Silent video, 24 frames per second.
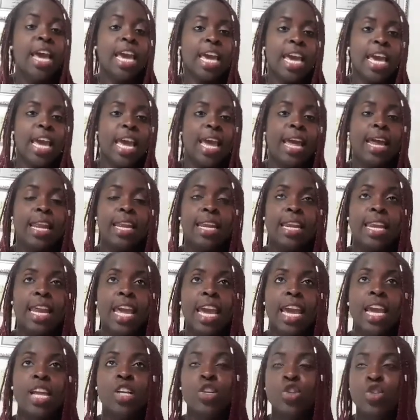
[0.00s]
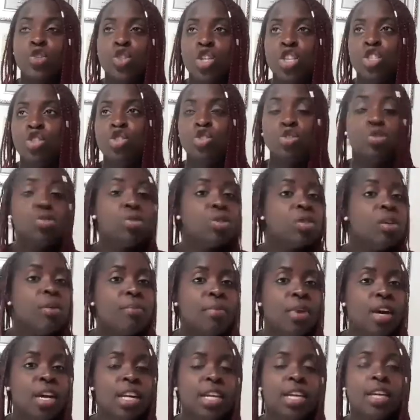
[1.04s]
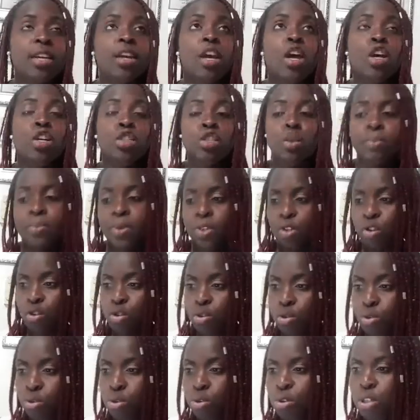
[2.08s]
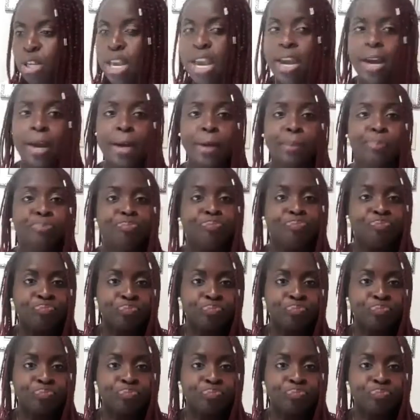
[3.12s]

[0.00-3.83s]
and they just use the money to pursue their